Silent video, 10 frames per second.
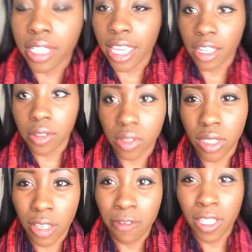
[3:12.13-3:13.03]
get used to
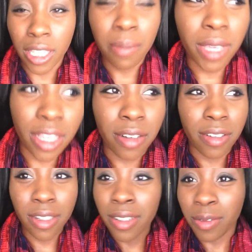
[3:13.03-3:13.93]
like filling them in
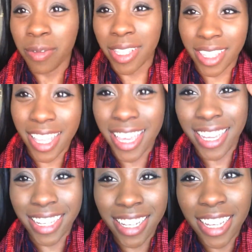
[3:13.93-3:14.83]
with
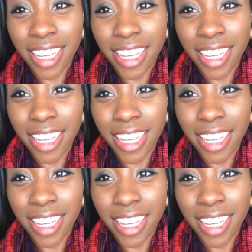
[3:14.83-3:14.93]
like